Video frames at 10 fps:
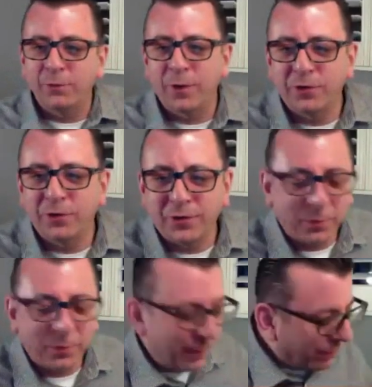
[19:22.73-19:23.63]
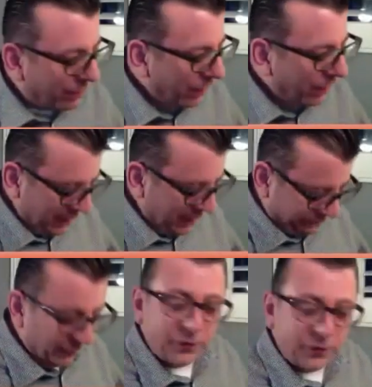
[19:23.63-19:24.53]
in front of 600 people.
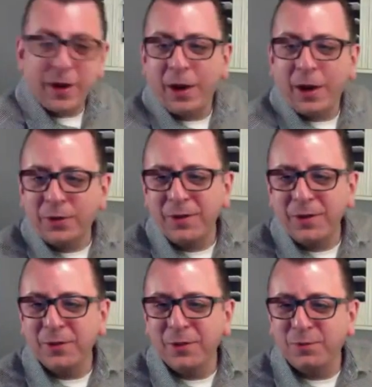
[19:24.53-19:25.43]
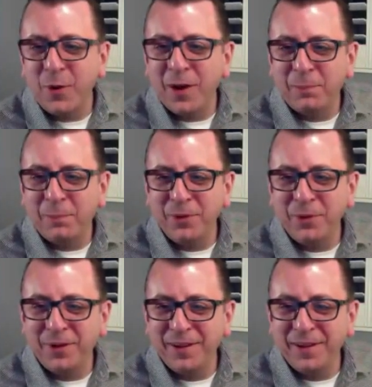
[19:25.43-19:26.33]
So he just held the phone up
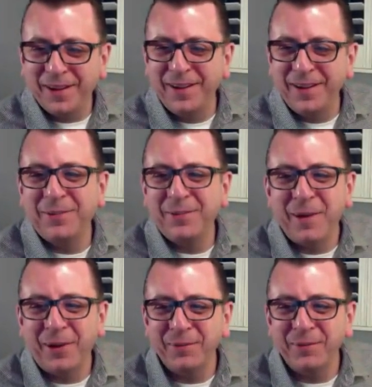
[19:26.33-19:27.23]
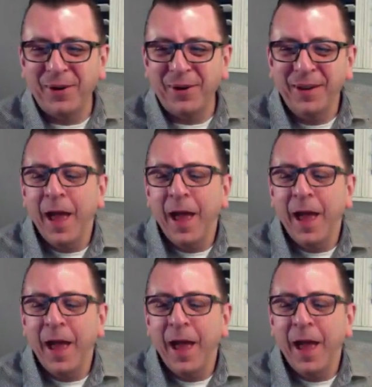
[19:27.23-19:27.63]
to his microphone,